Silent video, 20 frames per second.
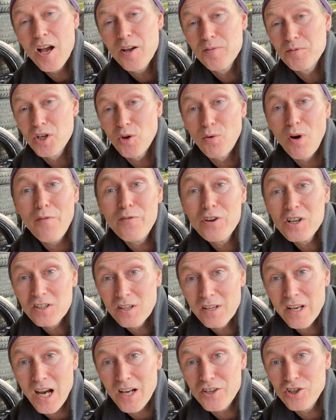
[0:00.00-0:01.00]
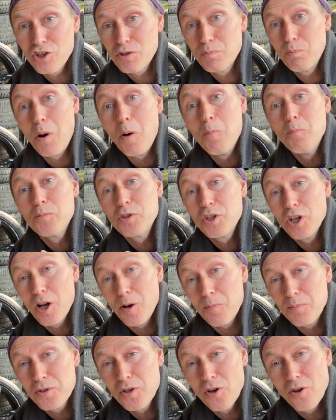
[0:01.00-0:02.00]
So obviously I just pumped it
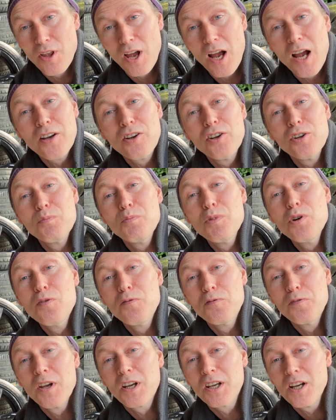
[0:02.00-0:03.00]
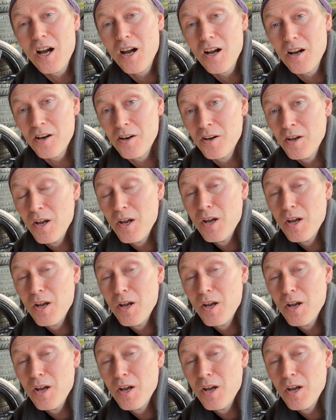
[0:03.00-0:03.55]
up so that I could move the car.